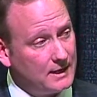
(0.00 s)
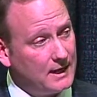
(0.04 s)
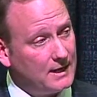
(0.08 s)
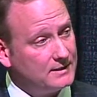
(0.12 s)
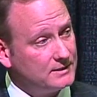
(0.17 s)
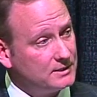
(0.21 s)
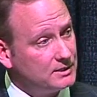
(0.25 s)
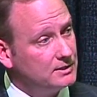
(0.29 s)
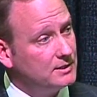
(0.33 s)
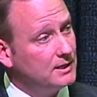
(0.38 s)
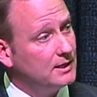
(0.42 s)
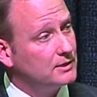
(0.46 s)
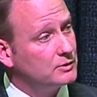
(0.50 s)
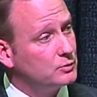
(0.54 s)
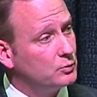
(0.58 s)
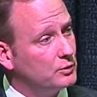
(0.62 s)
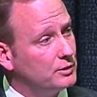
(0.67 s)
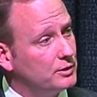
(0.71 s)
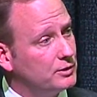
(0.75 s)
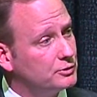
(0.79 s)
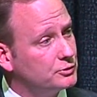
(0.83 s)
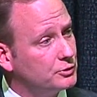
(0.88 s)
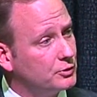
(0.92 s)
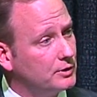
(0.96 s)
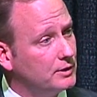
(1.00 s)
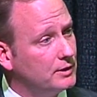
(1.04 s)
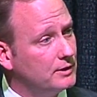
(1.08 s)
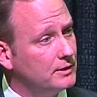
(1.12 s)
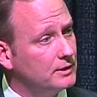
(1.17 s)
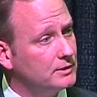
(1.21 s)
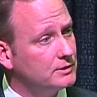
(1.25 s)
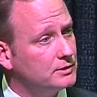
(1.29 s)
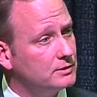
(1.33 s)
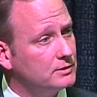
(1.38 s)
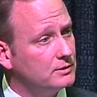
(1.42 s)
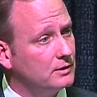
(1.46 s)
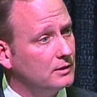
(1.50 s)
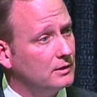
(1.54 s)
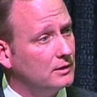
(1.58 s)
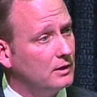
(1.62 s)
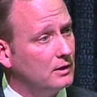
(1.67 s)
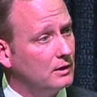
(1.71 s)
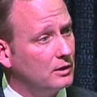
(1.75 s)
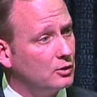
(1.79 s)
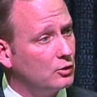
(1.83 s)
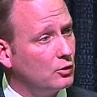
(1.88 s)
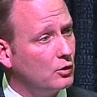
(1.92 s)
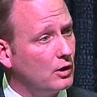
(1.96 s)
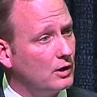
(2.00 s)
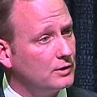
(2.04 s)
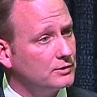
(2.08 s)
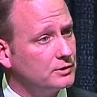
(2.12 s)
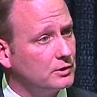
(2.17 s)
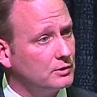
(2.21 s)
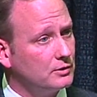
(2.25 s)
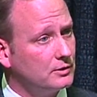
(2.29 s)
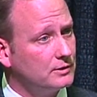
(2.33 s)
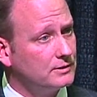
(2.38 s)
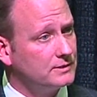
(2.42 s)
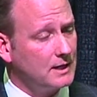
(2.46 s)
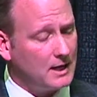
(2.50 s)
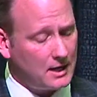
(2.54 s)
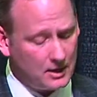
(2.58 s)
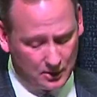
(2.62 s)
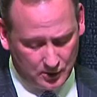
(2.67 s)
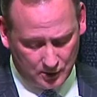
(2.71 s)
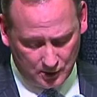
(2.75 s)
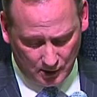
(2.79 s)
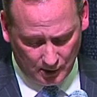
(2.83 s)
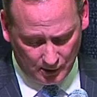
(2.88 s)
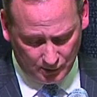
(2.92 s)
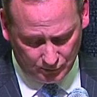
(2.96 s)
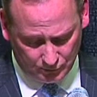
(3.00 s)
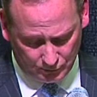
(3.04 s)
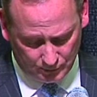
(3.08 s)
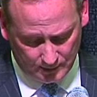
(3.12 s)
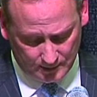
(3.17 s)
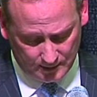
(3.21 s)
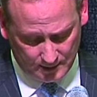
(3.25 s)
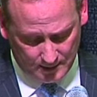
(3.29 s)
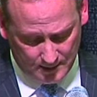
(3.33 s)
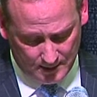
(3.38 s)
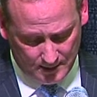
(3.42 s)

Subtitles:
sticks with a trend that's across our entire country.